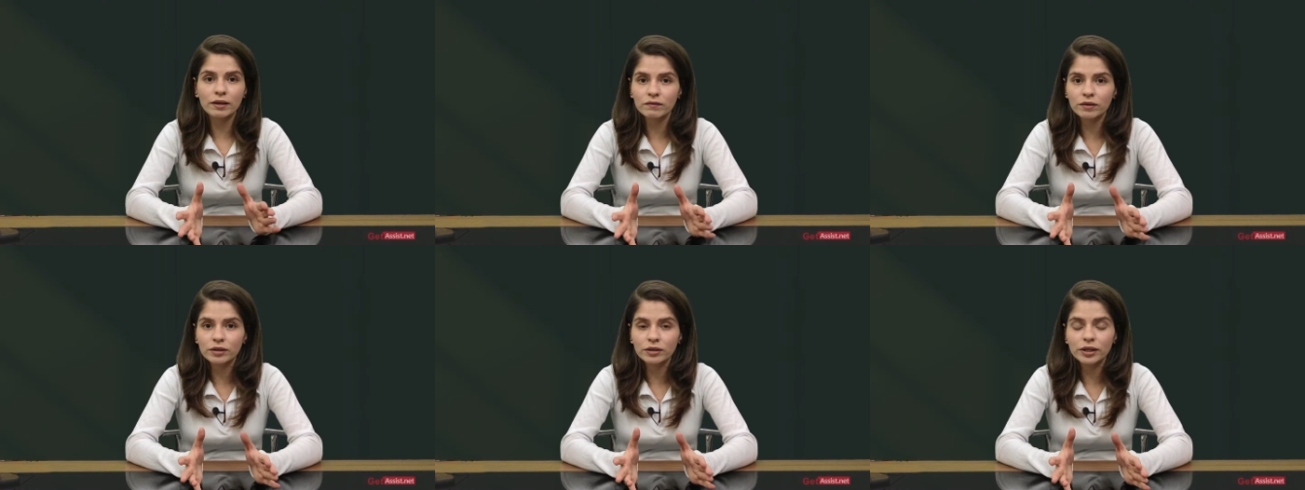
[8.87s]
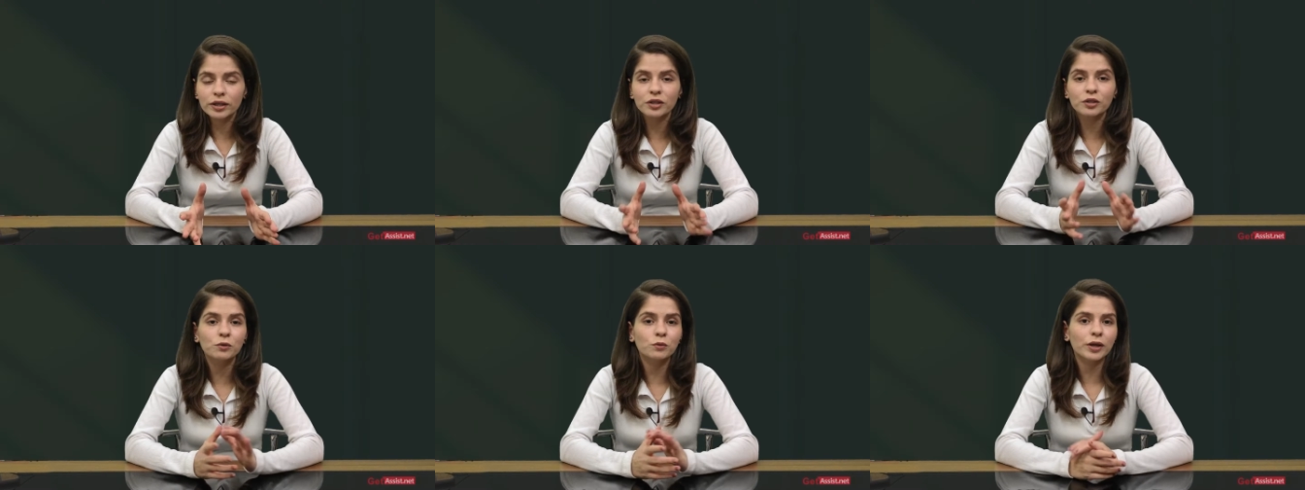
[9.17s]

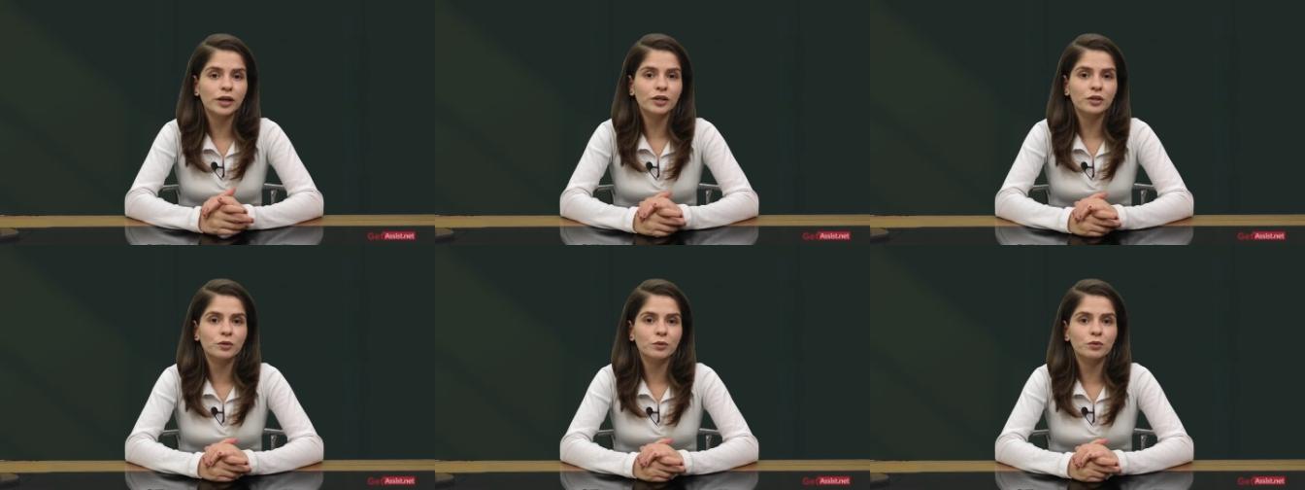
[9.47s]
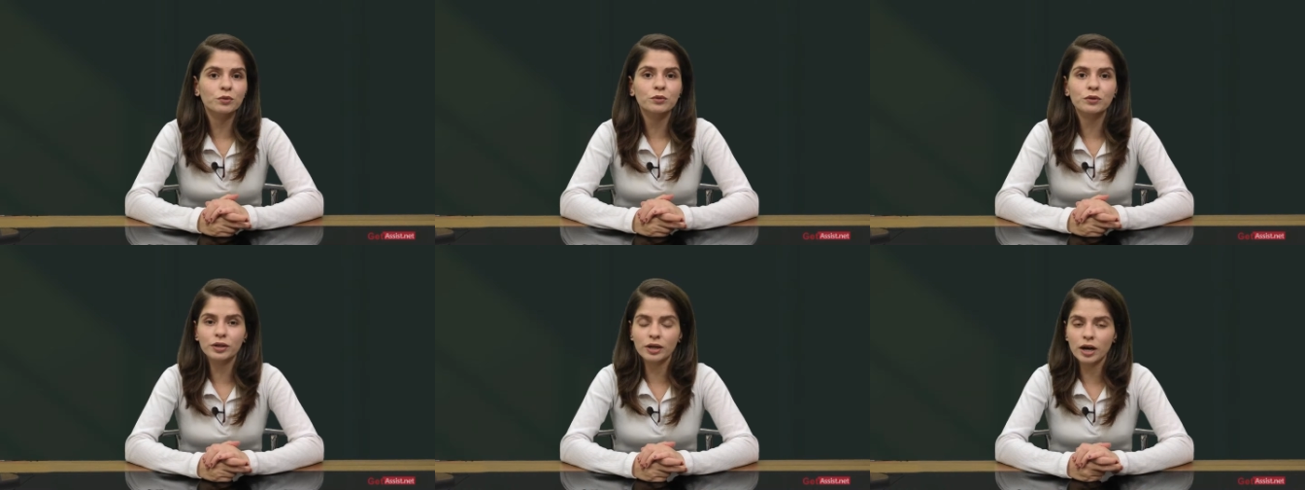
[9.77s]
everything you can
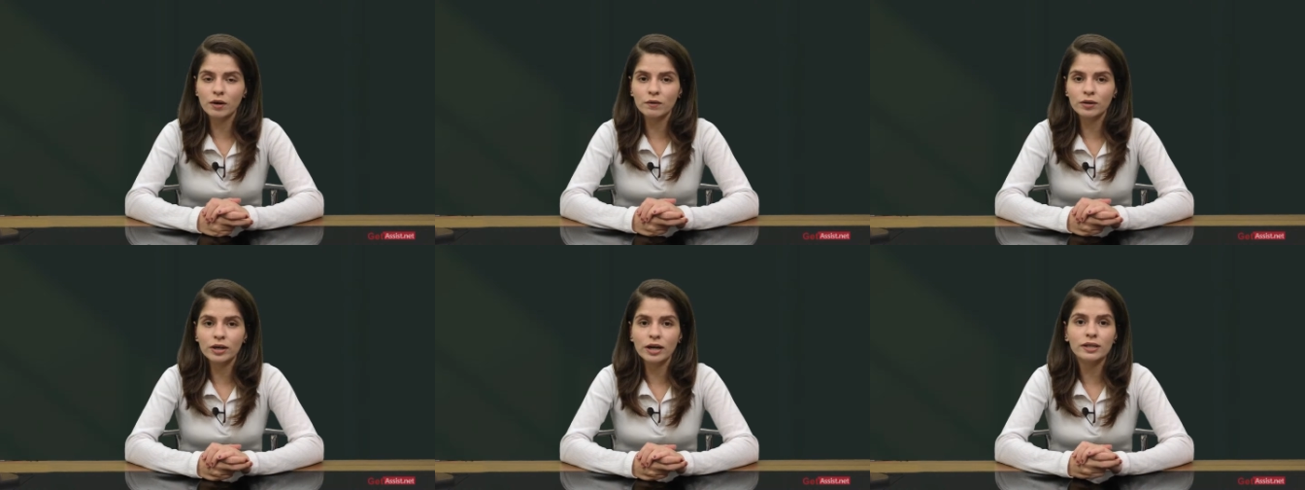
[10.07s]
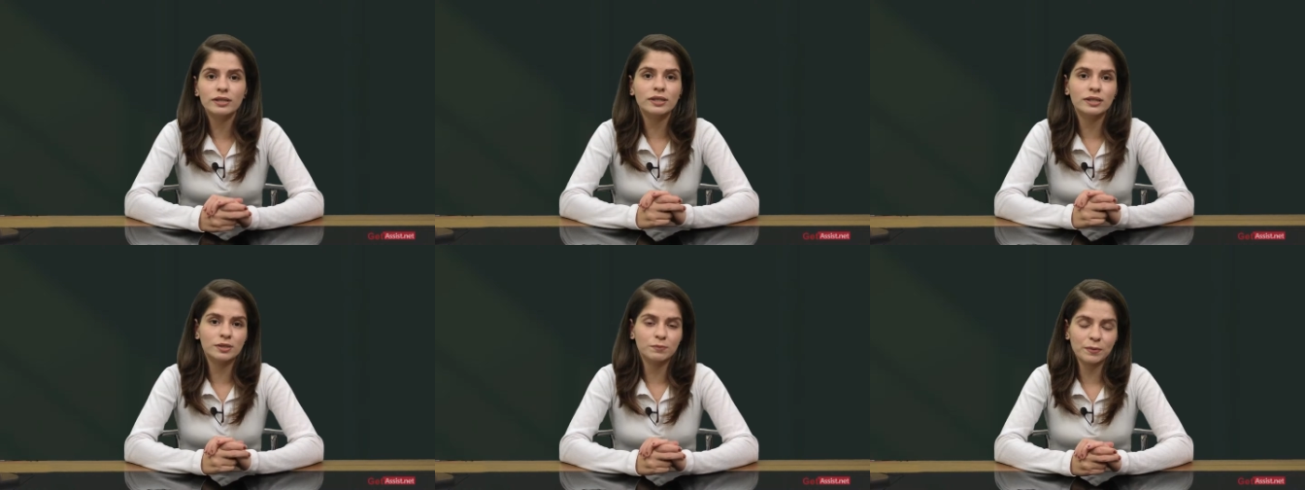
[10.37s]
do to recover
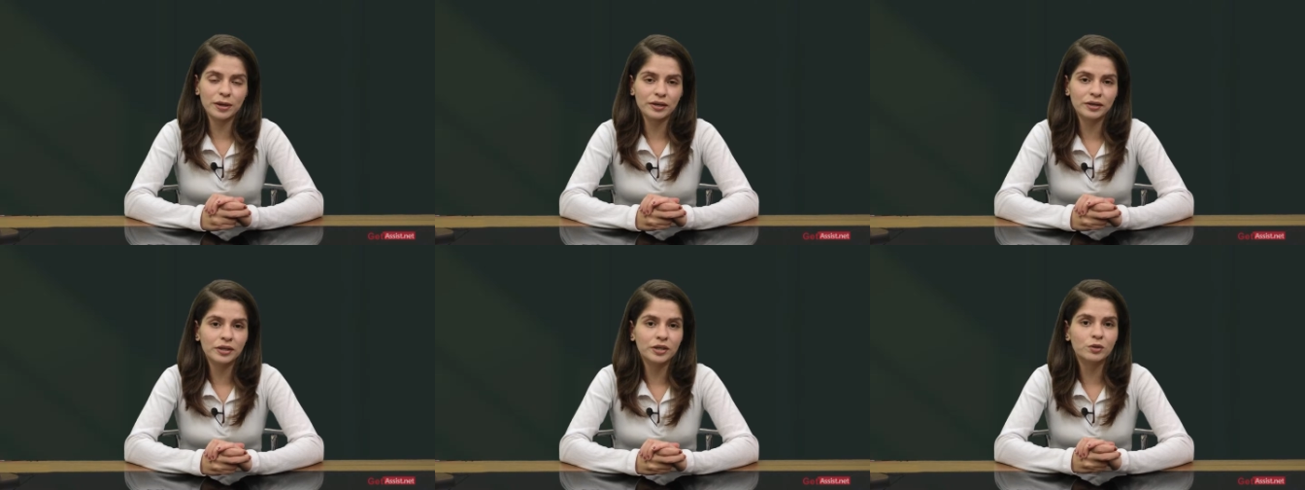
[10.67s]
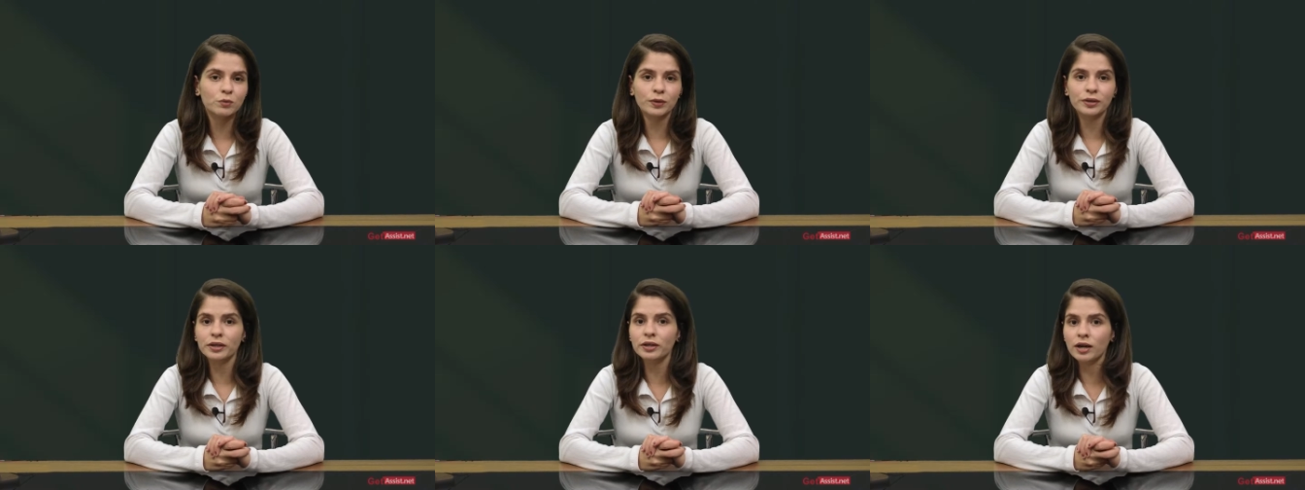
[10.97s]
a
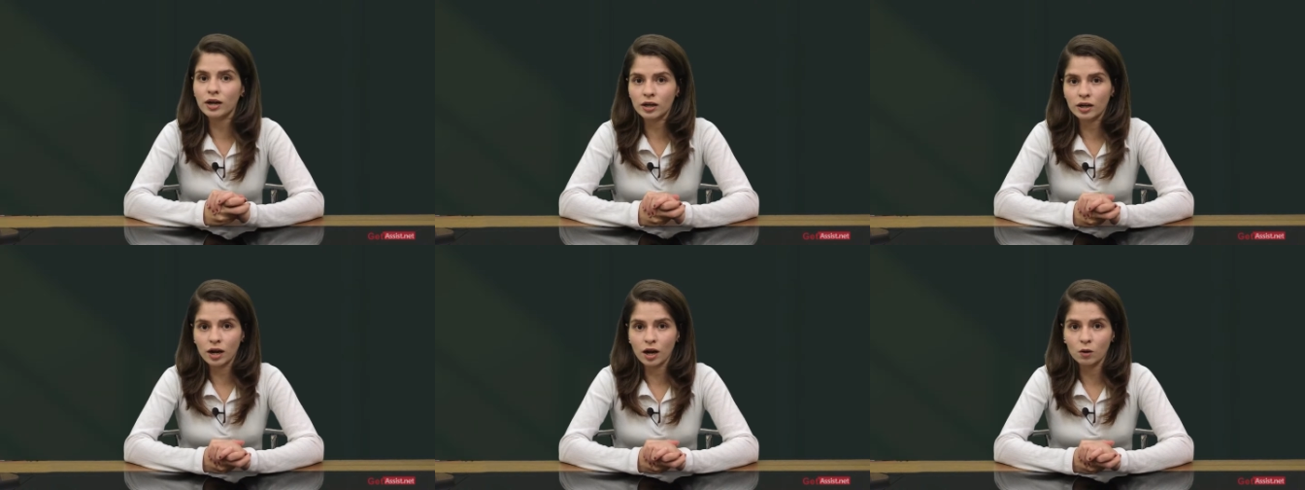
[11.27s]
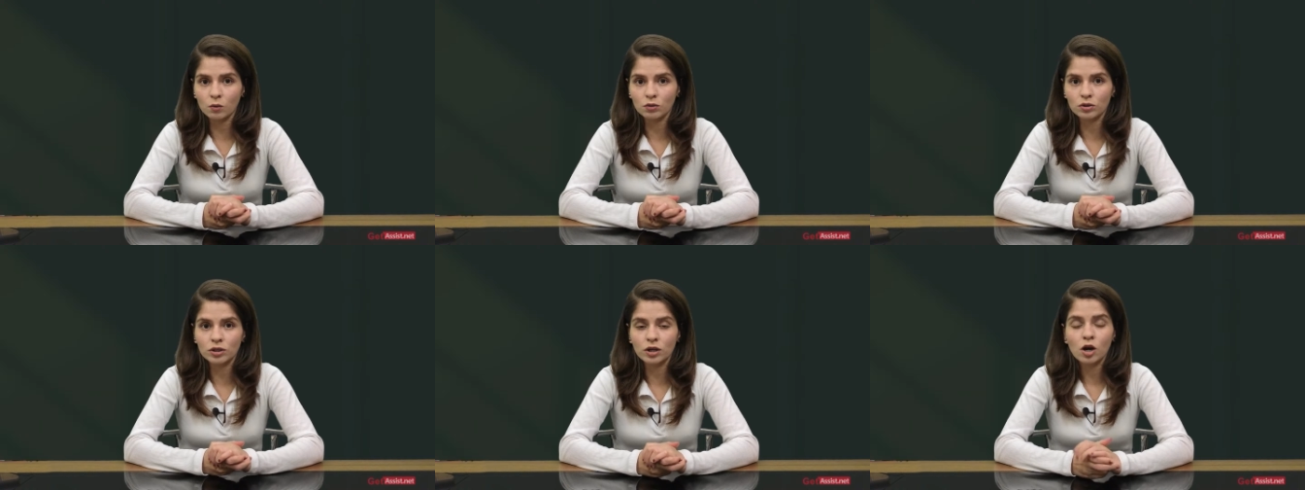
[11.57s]
suspended Twitter
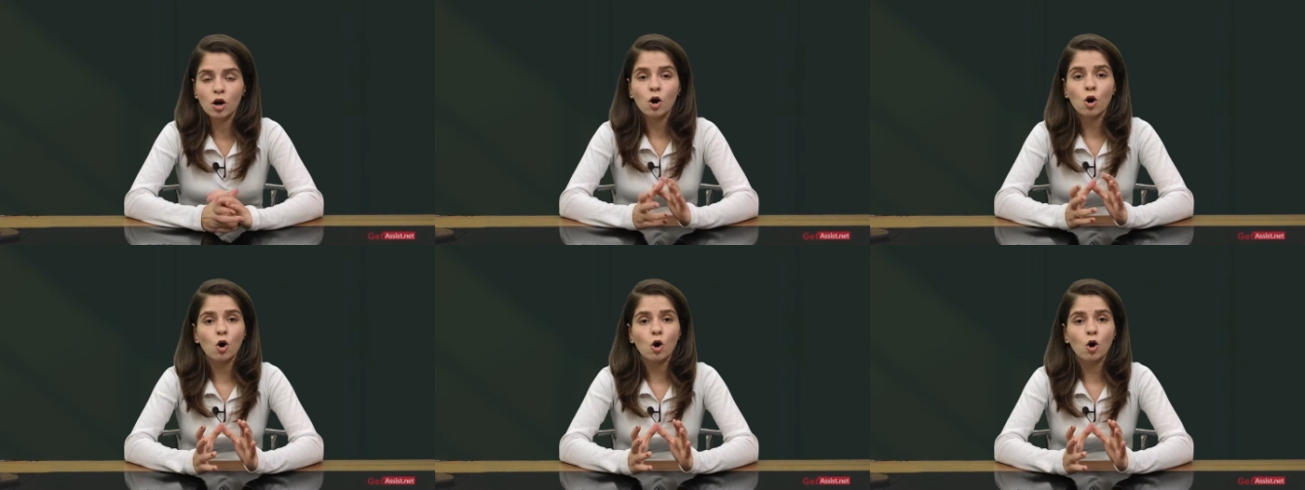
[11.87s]
account.